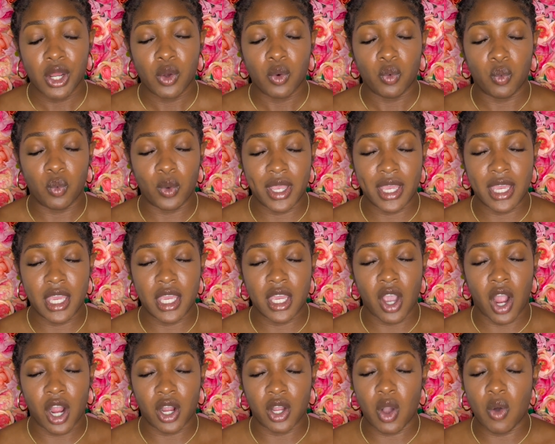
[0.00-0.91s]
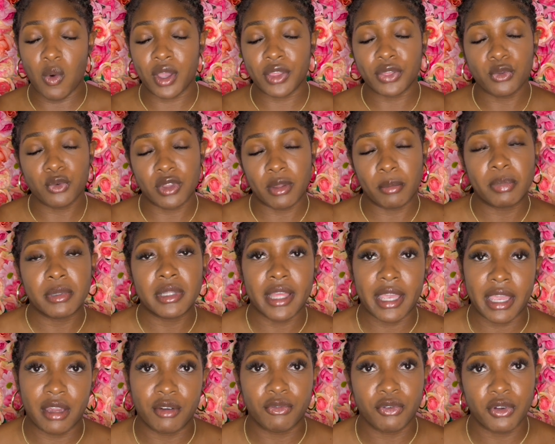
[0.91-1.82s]
we are going through the
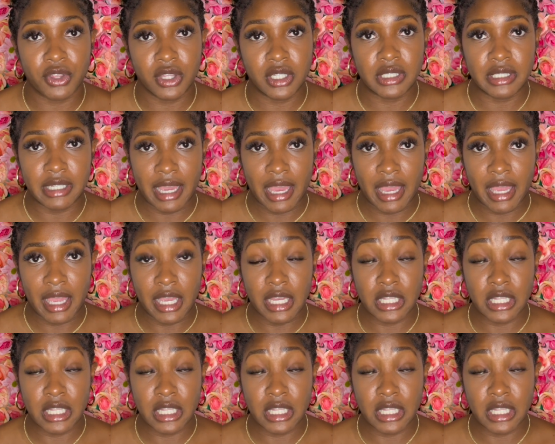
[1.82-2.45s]
plan for the day.